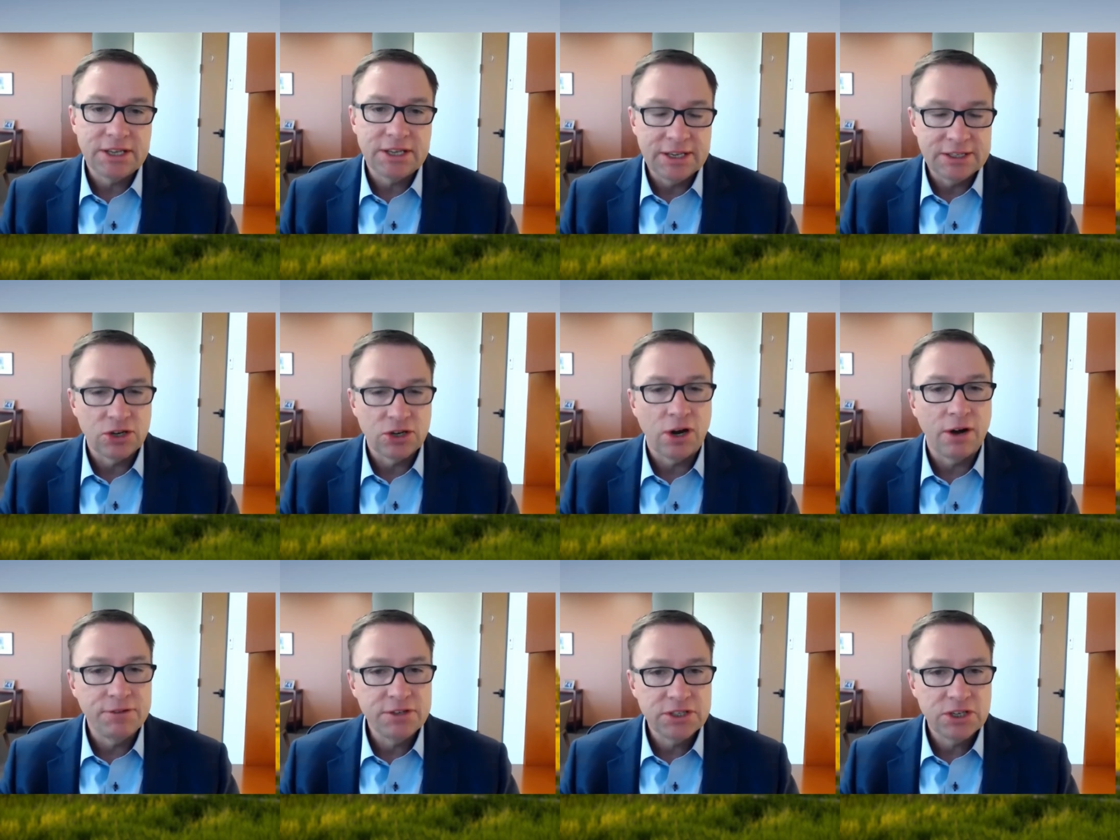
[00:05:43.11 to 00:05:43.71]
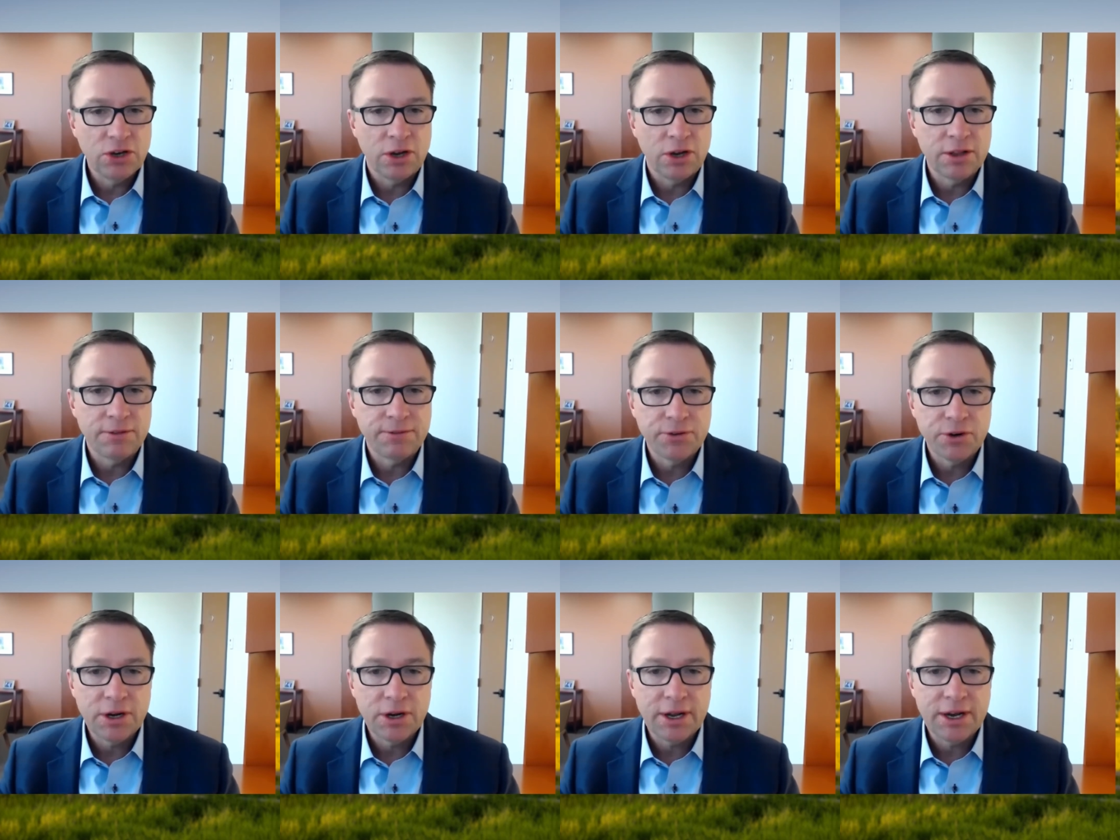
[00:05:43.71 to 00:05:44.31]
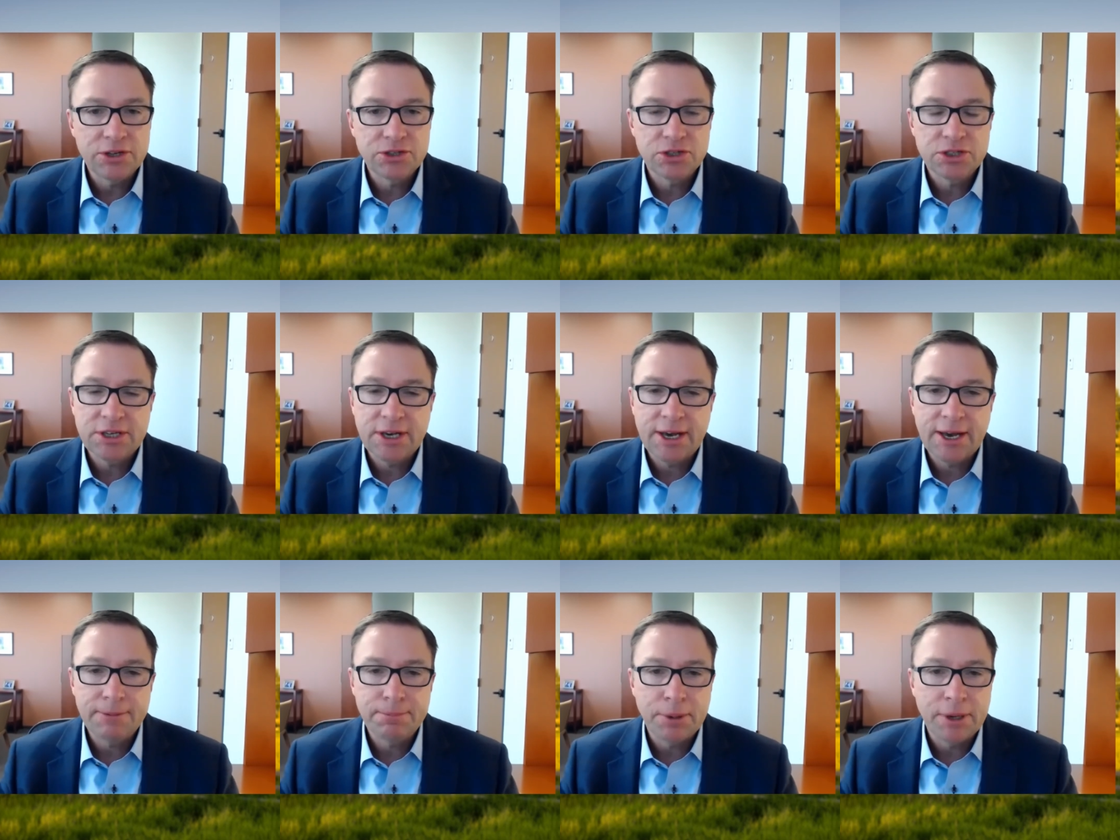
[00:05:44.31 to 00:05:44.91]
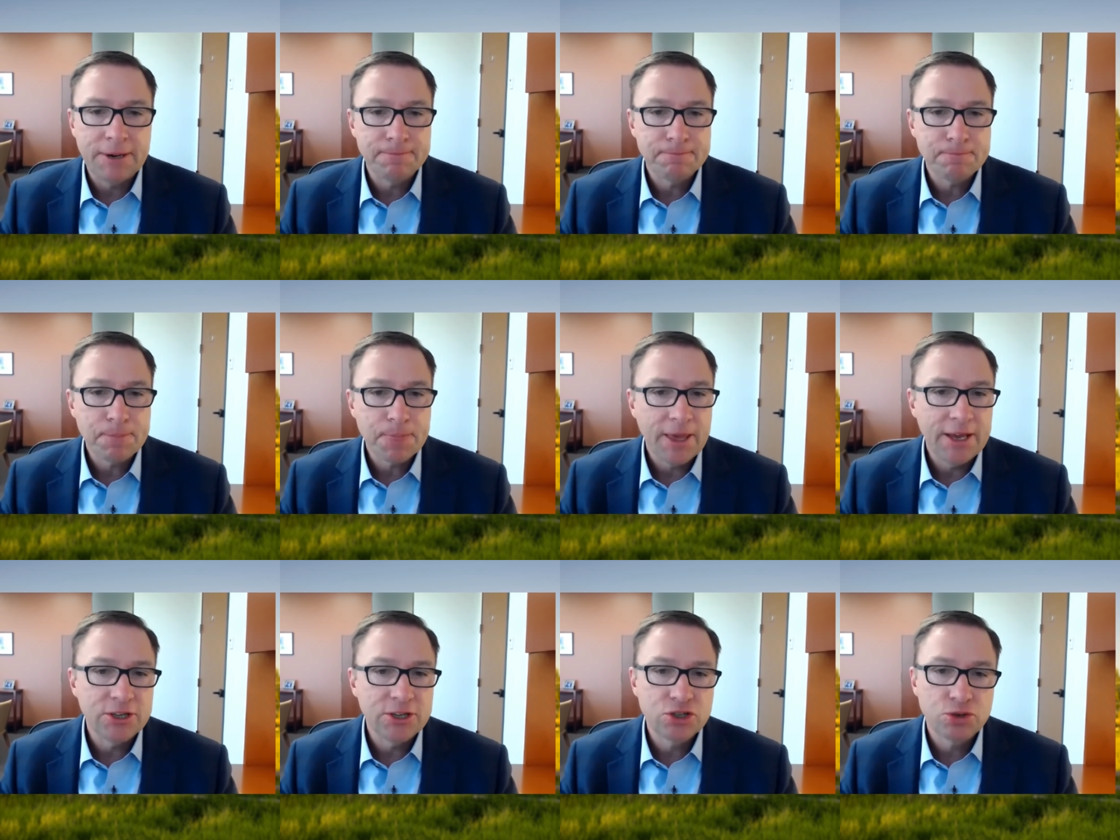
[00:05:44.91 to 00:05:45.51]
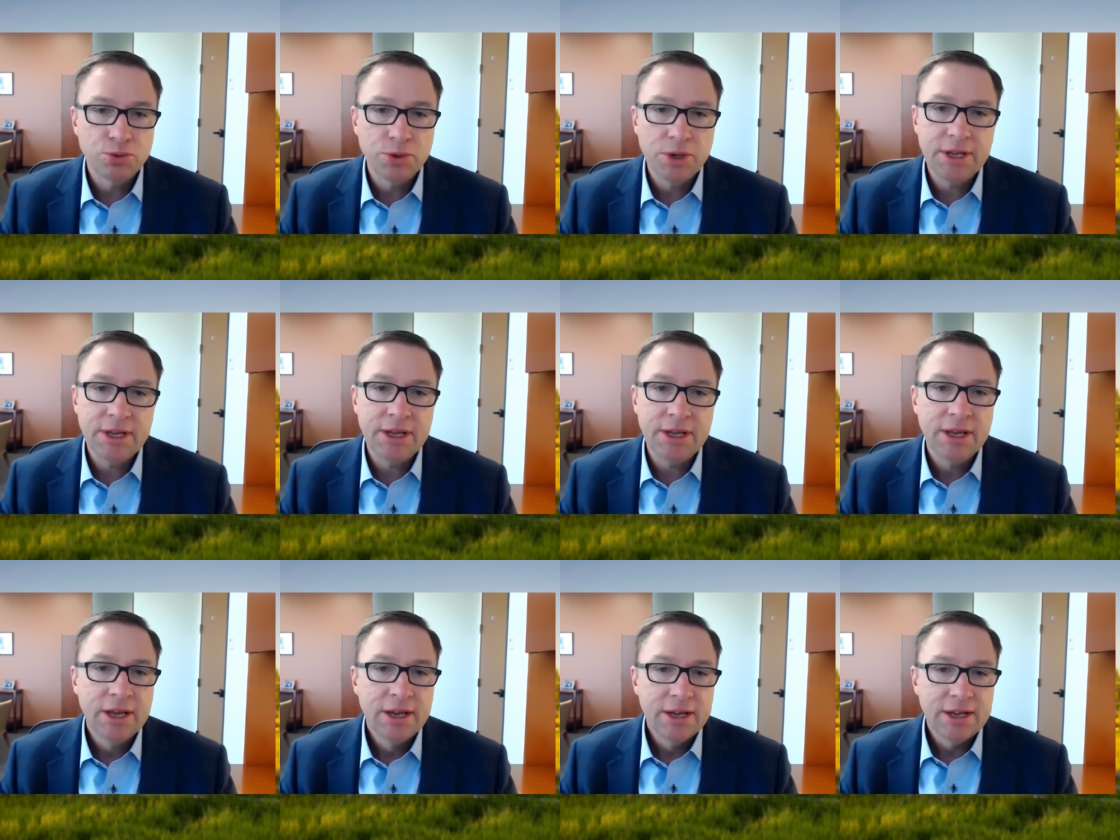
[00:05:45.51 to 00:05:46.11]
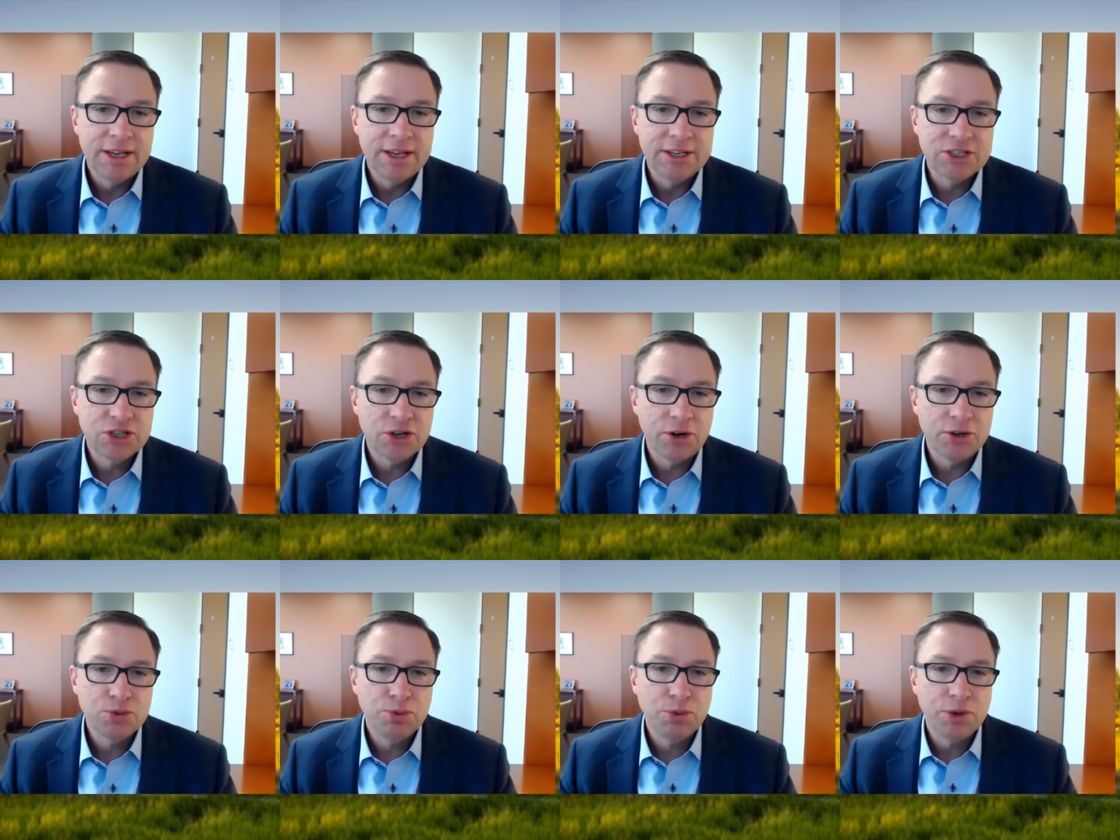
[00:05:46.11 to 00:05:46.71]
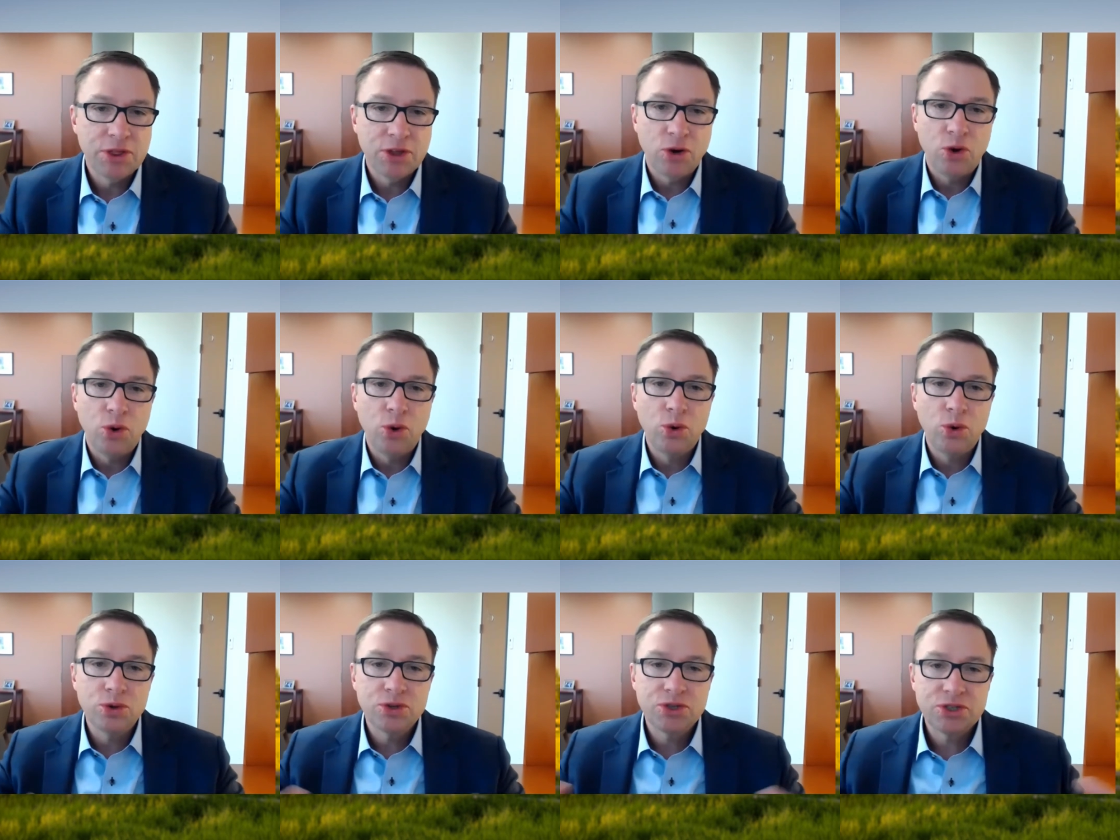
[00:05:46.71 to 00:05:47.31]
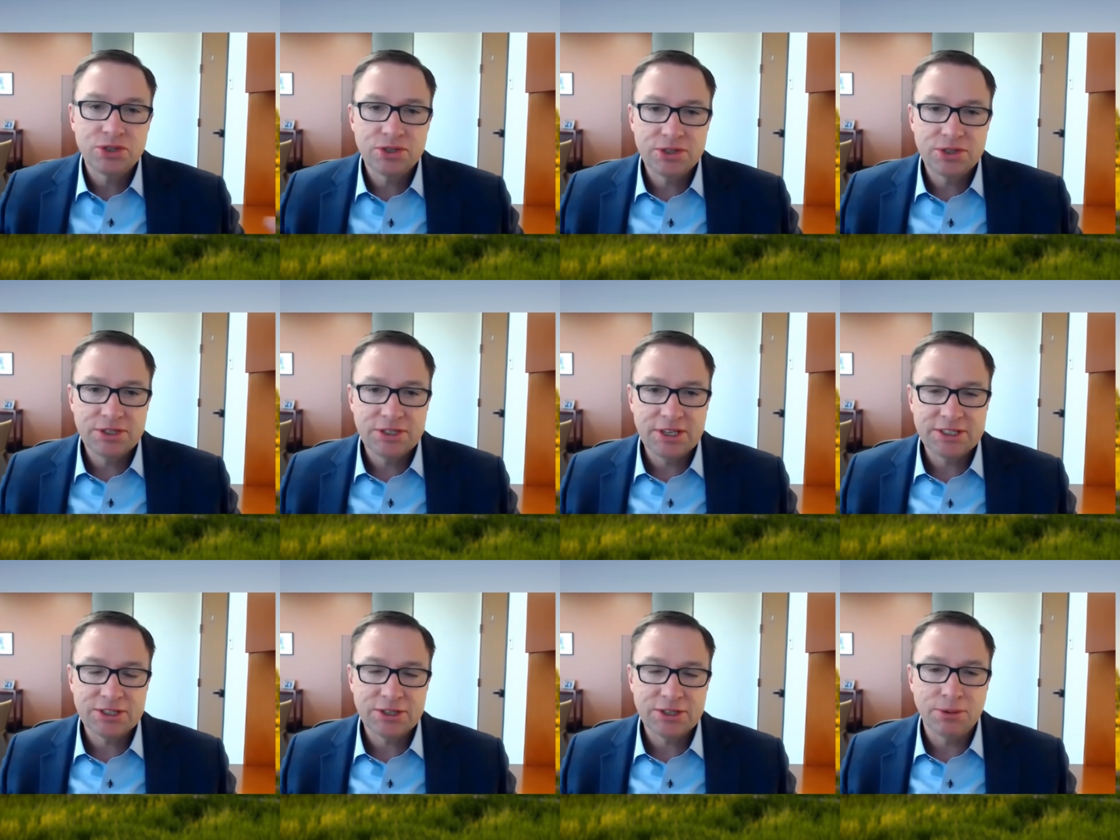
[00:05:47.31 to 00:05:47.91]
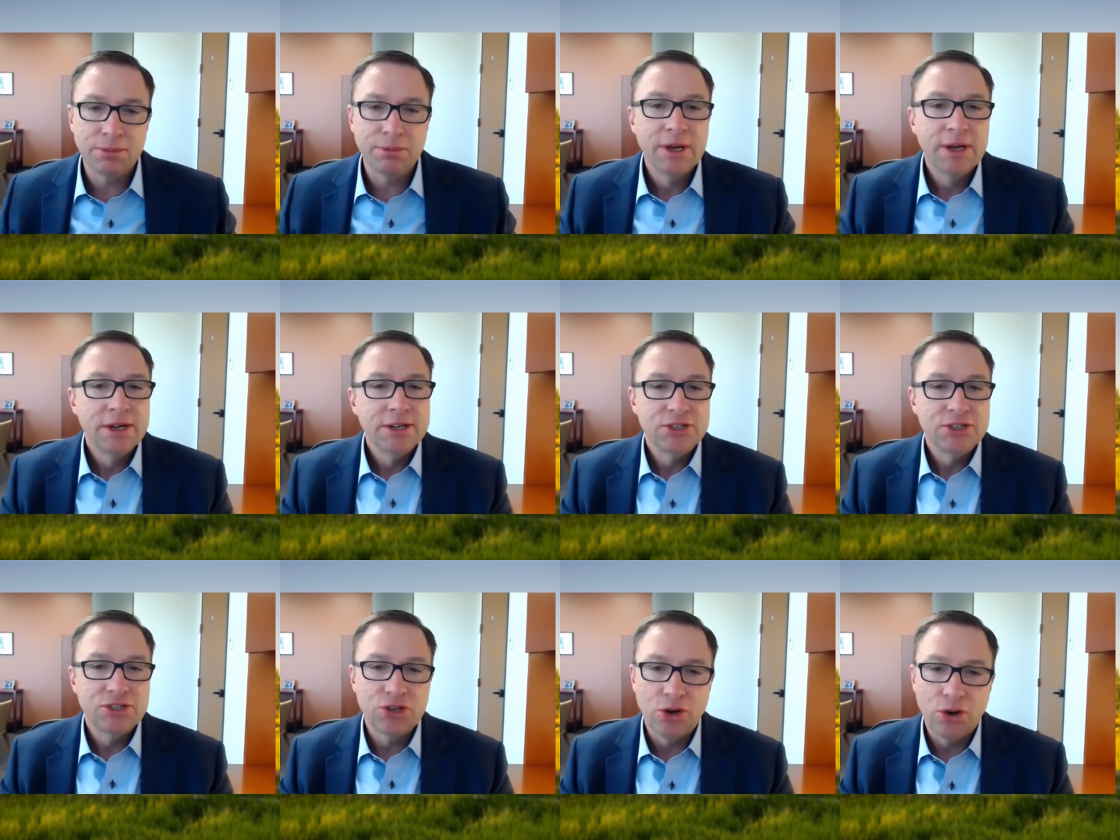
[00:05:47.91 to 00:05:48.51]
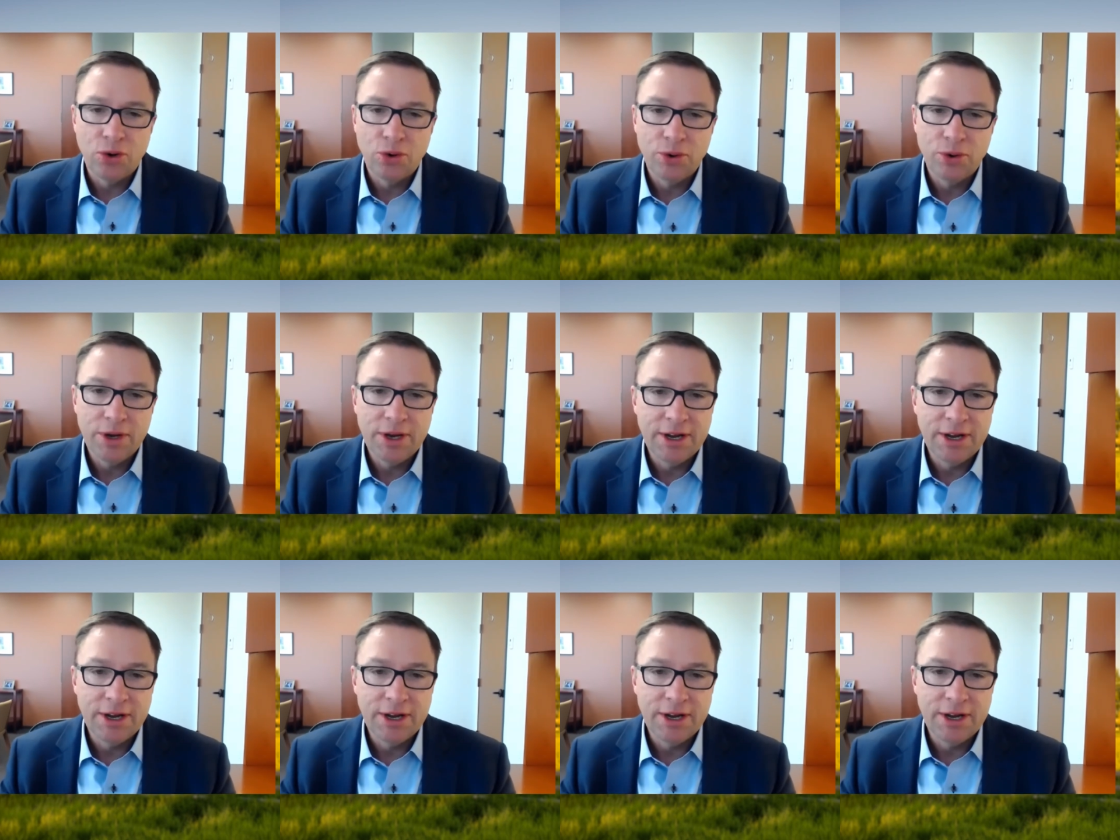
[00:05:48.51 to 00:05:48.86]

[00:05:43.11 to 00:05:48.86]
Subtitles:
it's obviously on the fertilizer side, but it starts with the whole system. So